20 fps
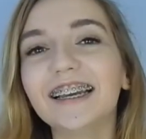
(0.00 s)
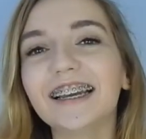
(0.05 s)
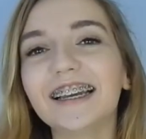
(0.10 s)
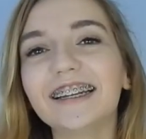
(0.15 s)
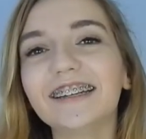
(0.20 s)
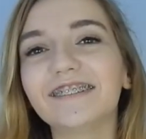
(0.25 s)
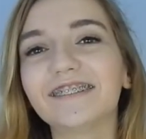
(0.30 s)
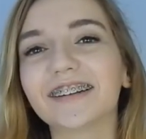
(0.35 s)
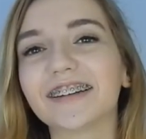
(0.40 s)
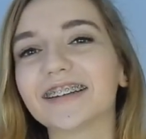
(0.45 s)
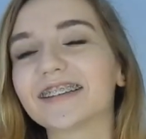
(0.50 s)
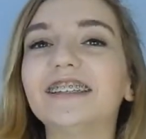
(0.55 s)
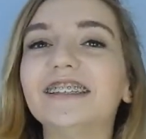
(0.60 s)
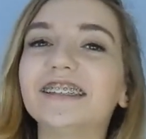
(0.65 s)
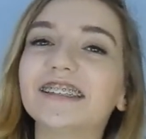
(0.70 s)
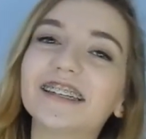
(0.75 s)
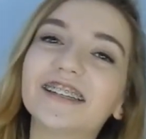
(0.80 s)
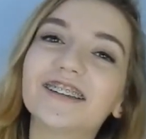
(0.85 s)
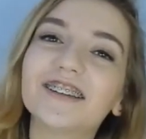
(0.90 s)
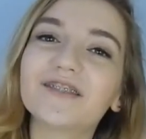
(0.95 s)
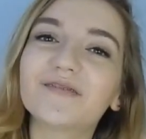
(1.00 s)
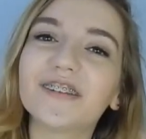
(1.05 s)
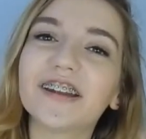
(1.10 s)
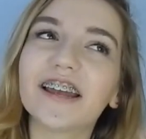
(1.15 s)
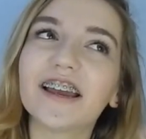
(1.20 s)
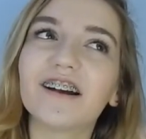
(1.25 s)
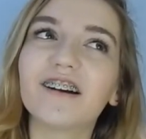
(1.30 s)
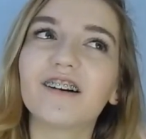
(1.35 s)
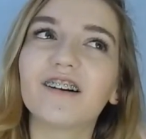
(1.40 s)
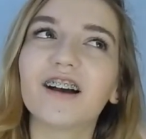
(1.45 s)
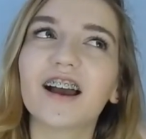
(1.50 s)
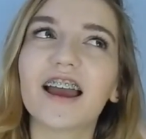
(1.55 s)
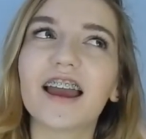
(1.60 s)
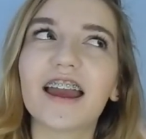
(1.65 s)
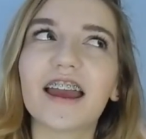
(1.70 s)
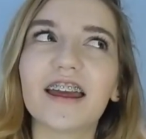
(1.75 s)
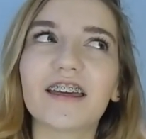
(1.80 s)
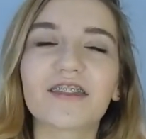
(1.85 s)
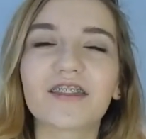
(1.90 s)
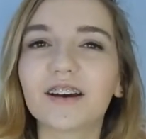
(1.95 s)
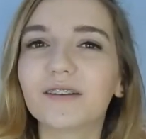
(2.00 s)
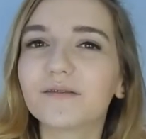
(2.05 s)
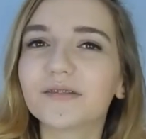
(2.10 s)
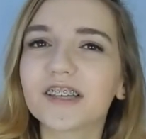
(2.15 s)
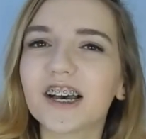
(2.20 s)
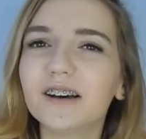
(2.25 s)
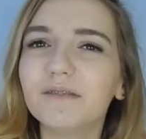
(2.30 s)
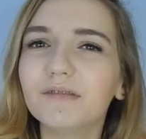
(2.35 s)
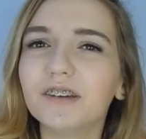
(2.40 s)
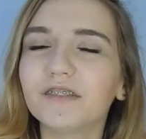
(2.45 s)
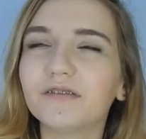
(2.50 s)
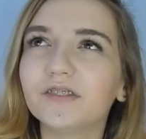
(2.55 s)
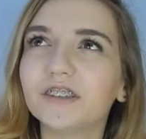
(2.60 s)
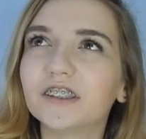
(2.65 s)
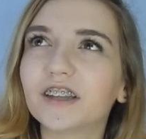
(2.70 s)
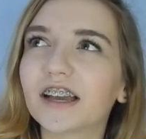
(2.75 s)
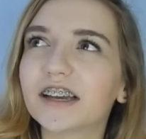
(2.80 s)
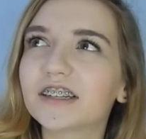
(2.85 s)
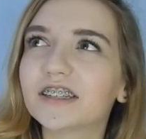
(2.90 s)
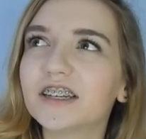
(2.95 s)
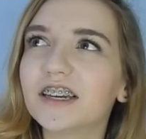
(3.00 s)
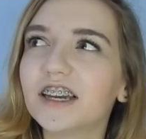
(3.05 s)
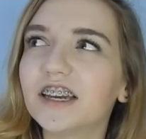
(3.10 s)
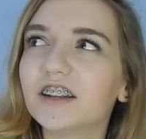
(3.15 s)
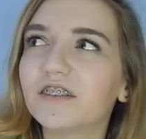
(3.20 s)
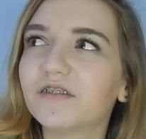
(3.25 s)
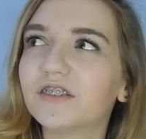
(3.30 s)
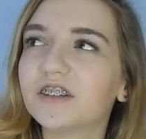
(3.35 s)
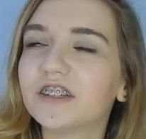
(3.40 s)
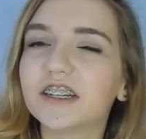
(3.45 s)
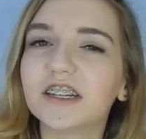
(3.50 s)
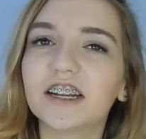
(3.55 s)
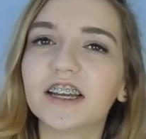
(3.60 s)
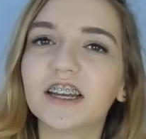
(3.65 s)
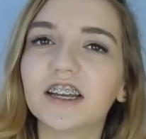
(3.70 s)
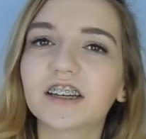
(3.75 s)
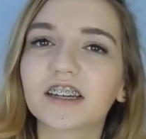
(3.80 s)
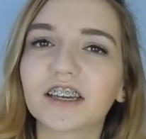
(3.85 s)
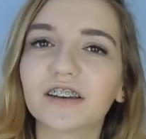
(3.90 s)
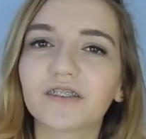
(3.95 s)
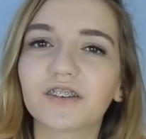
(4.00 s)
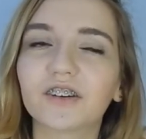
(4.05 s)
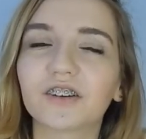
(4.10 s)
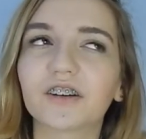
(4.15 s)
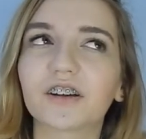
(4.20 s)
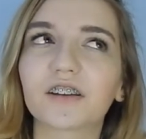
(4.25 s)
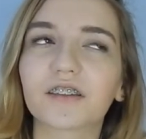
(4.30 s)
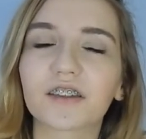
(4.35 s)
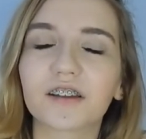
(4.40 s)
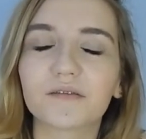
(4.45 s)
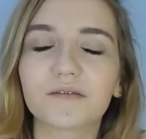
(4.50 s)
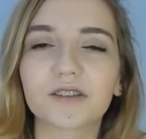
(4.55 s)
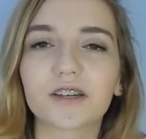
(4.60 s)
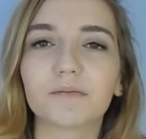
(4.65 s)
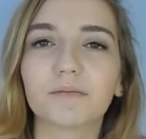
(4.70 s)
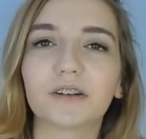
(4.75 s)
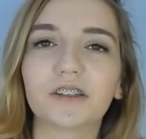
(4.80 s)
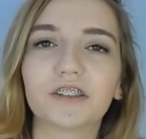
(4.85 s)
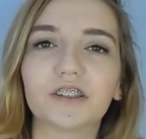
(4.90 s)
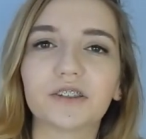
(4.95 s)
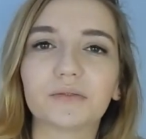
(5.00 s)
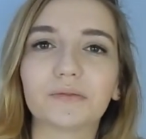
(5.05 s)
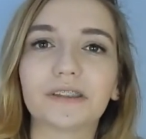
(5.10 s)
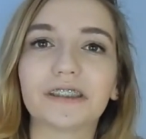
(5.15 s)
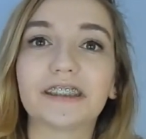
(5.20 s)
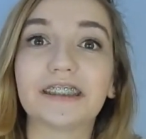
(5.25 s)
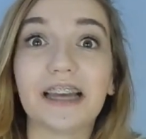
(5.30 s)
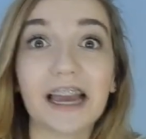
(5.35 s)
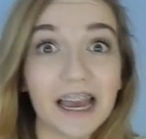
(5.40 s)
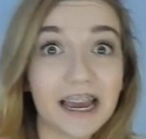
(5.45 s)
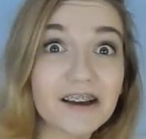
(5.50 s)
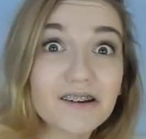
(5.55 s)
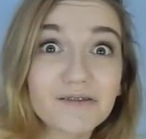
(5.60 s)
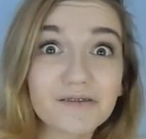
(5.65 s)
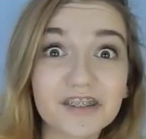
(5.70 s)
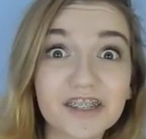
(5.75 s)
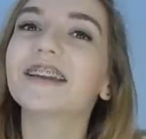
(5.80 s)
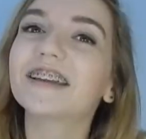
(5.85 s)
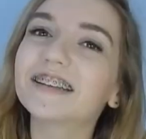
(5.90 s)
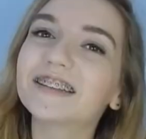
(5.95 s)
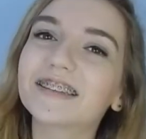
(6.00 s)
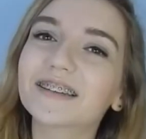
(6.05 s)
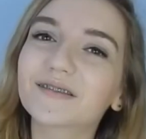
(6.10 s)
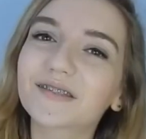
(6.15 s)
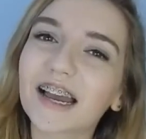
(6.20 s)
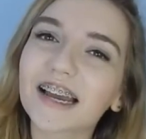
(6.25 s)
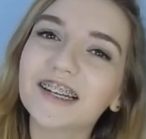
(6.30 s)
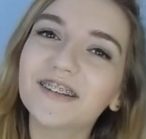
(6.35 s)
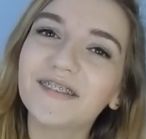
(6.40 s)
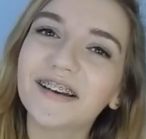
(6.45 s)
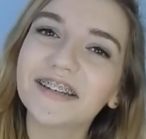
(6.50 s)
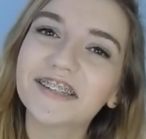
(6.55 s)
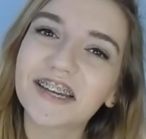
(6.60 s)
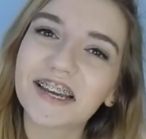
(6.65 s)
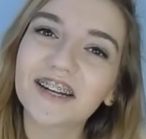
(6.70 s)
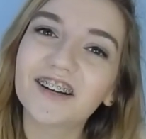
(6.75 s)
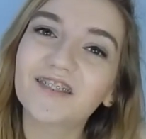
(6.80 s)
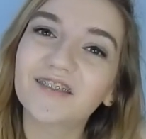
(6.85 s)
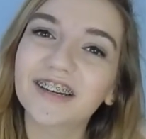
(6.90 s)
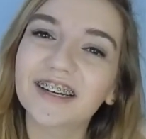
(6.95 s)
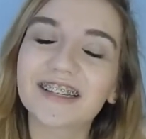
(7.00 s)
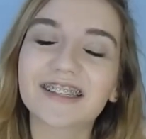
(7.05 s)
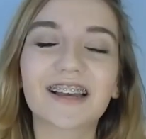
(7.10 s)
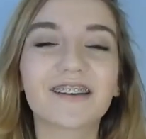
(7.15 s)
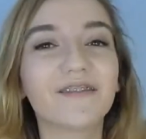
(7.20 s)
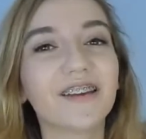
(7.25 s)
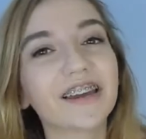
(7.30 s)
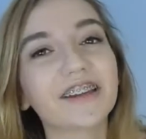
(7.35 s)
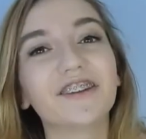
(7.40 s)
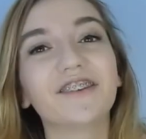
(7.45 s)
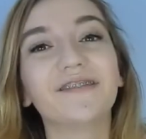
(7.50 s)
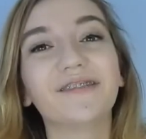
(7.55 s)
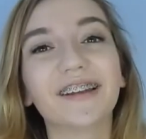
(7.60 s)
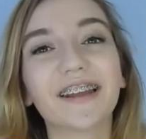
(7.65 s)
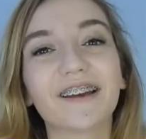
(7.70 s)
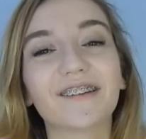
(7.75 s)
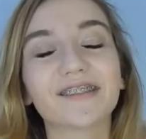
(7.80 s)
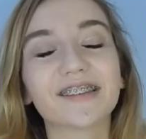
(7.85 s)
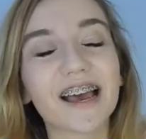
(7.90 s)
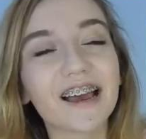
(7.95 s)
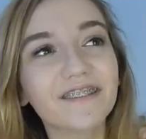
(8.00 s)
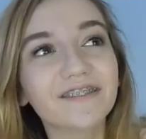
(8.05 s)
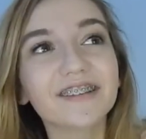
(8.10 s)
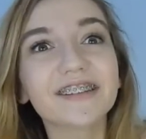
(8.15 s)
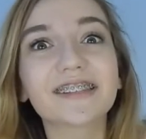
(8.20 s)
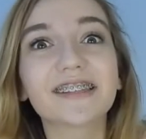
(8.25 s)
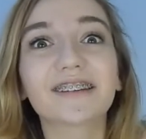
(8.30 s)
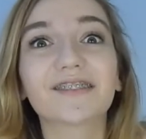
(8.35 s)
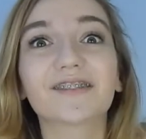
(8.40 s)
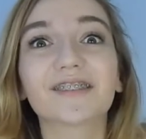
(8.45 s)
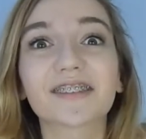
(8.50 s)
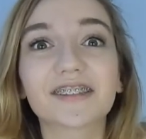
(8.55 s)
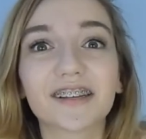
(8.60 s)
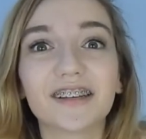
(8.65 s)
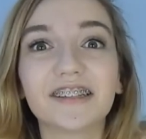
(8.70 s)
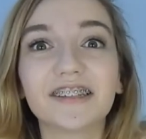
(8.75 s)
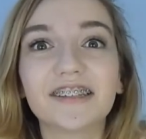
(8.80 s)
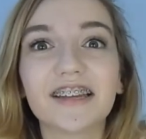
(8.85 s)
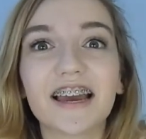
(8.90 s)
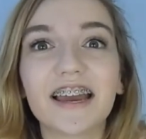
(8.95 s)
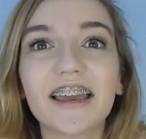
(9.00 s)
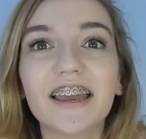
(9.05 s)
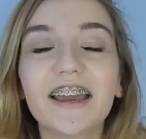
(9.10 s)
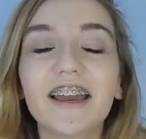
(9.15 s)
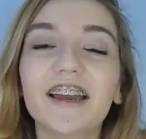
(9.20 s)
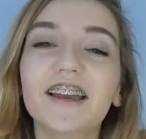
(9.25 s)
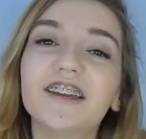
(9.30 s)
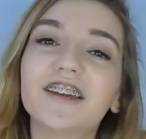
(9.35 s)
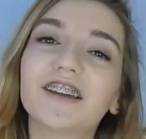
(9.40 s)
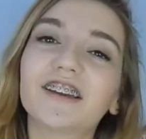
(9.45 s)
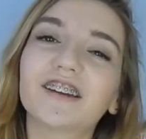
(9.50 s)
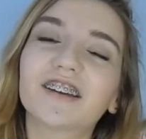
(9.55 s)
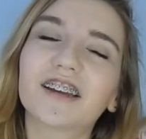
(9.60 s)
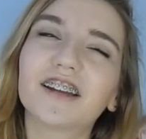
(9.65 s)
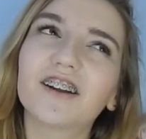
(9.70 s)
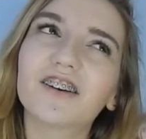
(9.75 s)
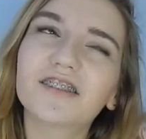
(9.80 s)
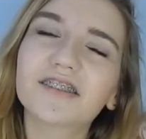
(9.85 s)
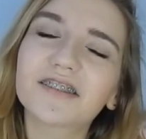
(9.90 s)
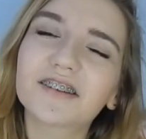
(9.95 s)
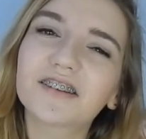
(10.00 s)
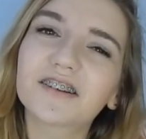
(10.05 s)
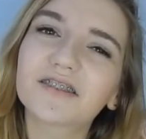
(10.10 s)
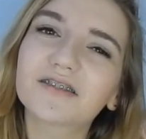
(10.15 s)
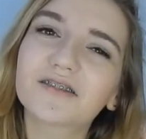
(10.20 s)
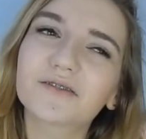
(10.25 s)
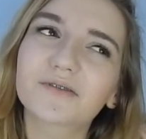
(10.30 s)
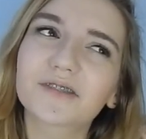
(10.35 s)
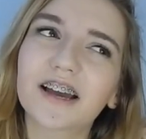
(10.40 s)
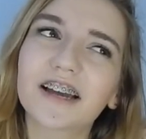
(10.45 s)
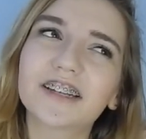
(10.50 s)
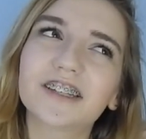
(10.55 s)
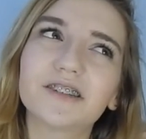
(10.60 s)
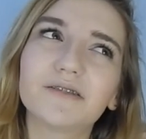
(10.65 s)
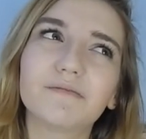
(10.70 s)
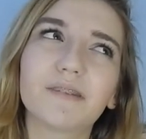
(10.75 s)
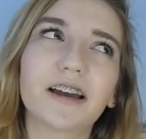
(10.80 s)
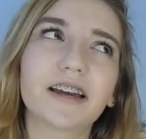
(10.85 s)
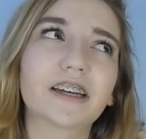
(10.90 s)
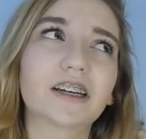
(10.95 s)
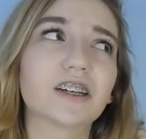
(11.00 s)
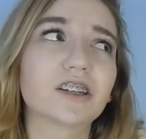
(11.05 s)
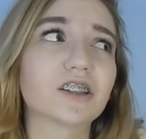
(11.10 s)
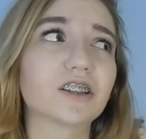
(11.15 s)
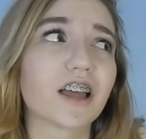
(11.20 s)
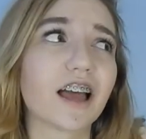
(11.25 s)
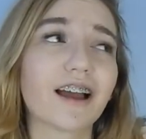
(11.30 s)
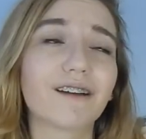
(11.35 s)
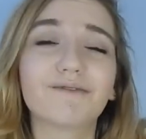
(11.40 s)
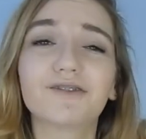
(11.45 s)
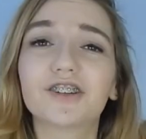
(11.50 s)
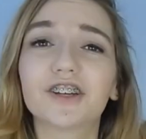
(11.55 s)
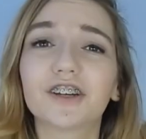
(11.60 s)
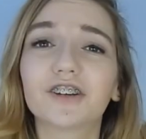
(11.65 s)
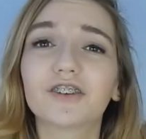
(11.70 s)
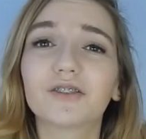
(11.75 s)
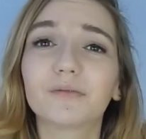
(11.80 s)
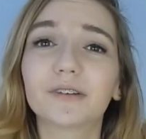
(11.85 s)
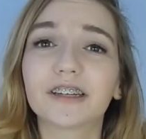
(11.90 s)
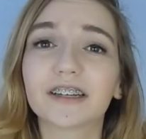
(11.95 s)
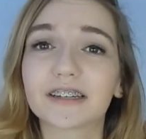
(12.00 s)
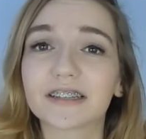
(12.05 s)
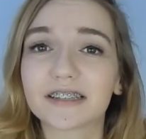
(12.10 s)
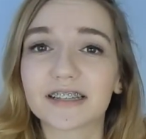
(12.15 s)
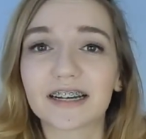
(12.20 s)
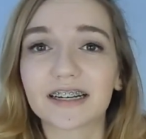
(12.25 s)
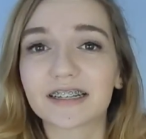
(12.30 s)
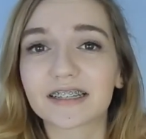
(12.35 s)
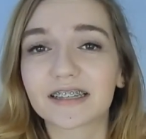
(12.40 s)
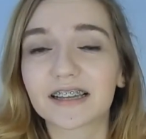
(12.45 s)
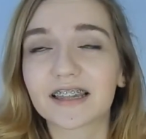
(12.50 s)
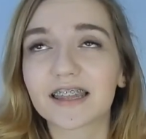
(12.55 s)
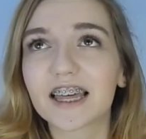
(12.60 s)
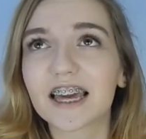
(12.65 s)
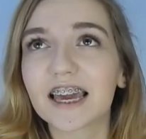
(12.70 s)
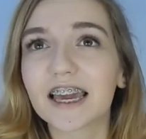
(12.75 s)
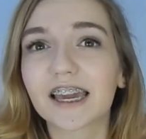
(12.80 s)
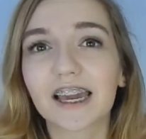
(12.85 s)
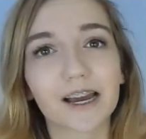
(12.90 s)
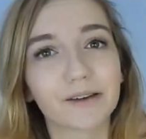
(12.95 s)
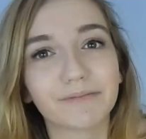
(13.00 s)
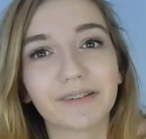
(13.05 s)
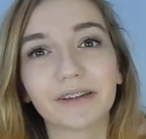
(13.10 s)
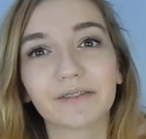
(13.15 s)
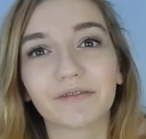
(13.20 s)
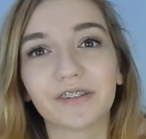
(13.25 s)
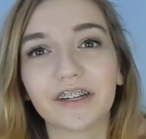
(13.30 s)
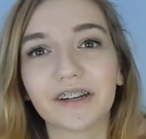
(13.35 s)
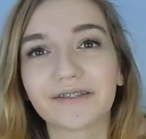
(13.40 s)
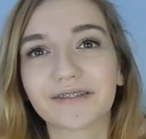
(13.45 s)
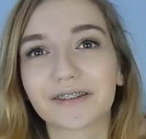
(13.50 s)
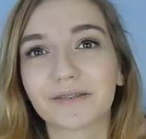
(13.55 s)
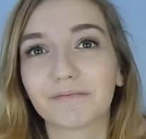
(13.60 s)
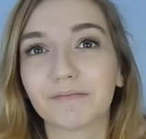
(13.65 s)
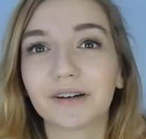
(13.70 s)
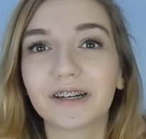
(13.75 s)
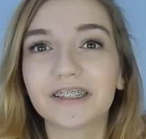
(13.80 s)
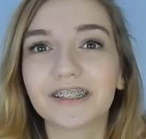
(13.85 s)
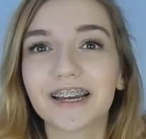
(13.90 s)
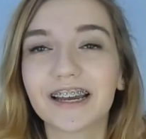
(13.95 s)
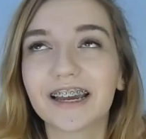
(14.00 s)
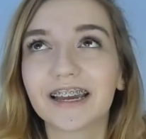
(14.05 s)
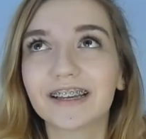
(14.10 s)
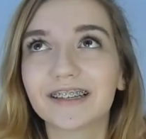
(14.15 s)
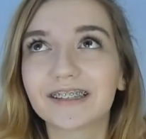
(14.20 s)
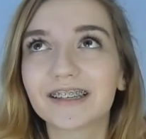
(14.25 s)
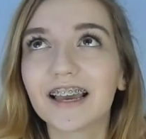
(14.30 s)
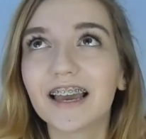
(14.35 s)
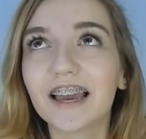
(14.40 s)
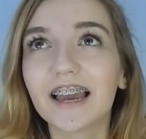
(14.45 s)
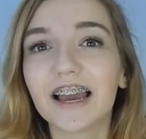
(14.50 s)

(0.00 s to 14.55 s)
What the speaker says: Anyways, you can give this video a thumbs up if you liked it, and if you didn't, give it a thumbs up on your way out. You can subscribe to my channel because I make new videos every single Sunday. You can also go subscribe to my collab channel because that is a thing. I make videos on Mondays.